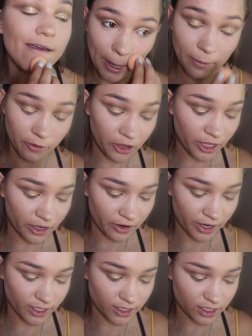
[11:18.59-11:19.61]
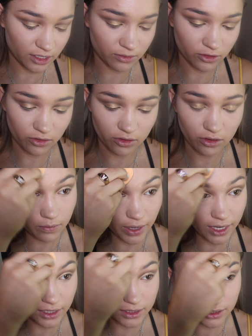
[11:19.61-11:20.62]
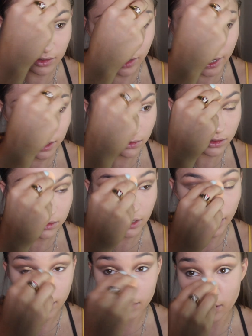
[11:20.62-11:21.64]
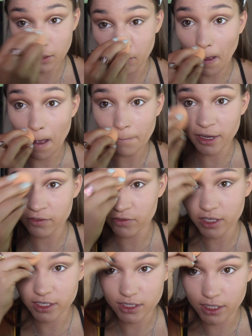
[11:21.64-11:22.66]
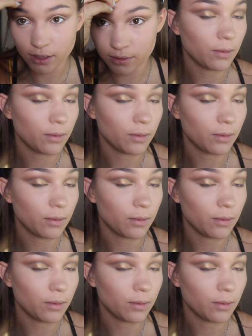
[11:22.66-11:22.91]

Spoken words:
But it really creates a smooth base, so I don't know, I'm conflicted.